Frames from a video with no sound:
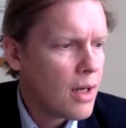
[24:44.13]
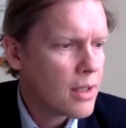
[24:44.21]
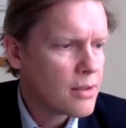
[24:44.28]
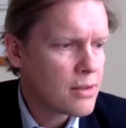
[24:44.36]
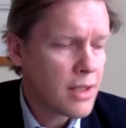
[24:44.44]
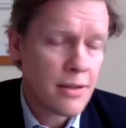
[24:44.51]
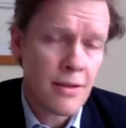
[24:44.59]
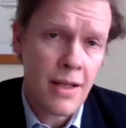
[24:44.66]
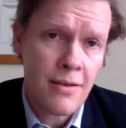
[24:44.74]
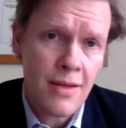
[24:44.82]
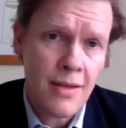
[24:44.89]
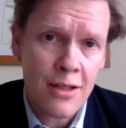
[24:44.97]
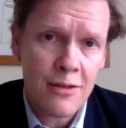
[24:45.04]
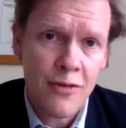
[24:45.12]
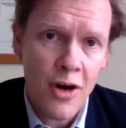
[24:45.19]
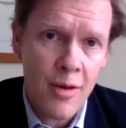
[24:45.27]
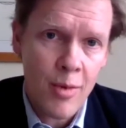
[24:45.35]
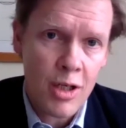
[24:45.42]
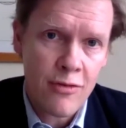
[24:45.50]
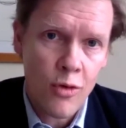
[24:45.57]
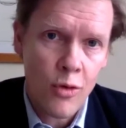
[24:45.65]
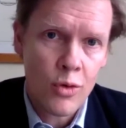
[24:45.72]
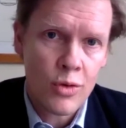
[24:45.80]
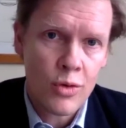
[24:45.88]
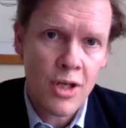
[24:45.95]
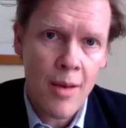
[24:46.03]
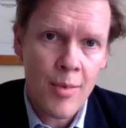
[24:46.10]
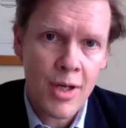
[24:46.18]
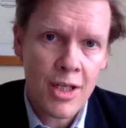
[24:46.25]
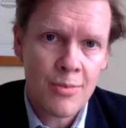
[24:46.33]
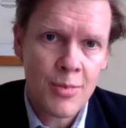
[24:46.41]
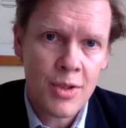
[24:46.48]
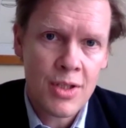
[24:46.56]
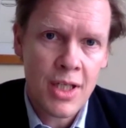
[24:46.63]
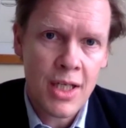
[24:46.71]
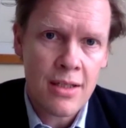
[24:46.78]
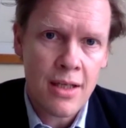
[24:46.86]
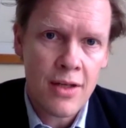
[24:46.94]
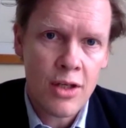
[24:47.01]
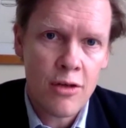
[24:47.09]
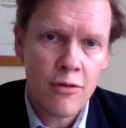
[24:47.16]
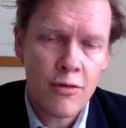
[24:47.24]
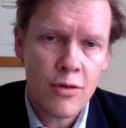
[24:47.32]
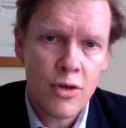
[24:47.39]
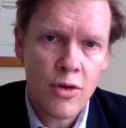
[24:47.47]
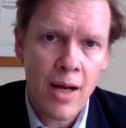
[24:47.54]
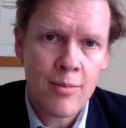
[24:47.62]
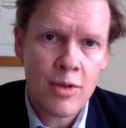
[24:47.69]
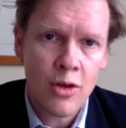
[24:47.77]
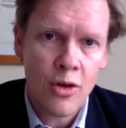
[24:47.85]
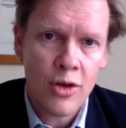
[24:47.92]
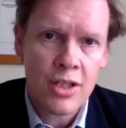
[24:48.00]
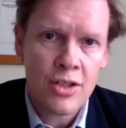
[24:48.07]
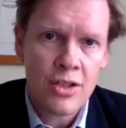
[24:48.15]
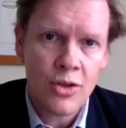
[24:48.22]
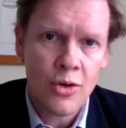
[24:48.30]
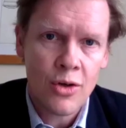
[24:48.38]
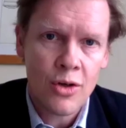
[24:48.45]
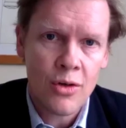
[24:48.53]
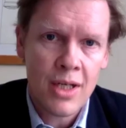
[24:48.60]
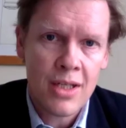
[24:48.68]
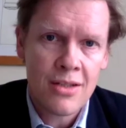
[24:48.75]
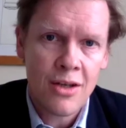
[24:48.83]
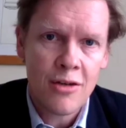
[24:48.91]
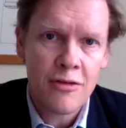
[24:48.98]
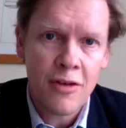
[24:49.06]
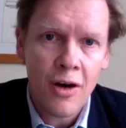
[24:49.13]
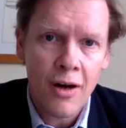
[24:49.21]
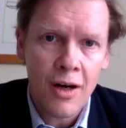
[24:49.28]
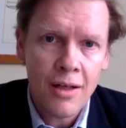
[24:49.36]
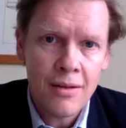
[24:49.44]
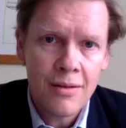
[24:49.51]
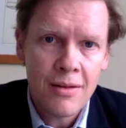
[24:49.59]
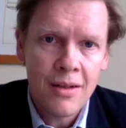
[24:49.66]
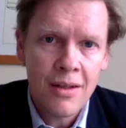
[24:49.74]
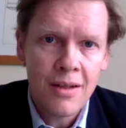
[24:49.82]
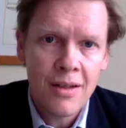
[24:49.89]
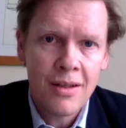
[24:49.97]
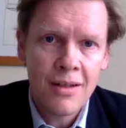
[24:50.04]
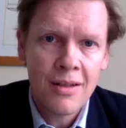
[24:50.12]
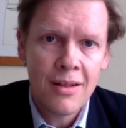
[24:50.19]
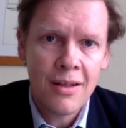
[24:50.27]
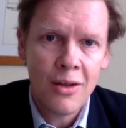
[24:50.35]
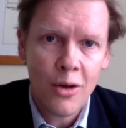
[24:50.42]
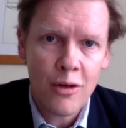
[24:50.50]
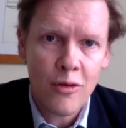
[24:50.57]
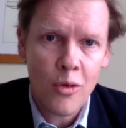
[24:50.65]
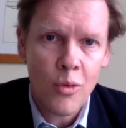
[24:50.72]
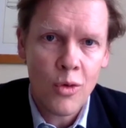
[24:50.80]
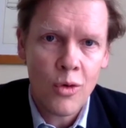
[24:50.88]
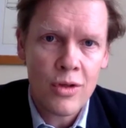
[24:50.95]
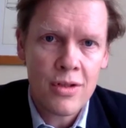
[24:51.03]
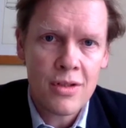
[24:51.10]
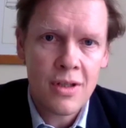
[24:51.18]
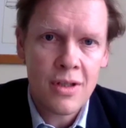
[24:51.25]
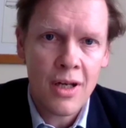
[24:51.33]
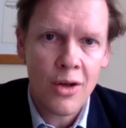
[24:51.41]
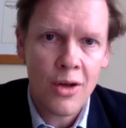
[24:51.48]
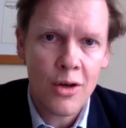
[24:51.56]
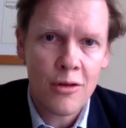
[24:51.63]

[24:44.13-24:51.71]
I'd just like to say thanks very much for all your time and expertise. I think you've crammed a lot into your career so far. lot of awards, a lot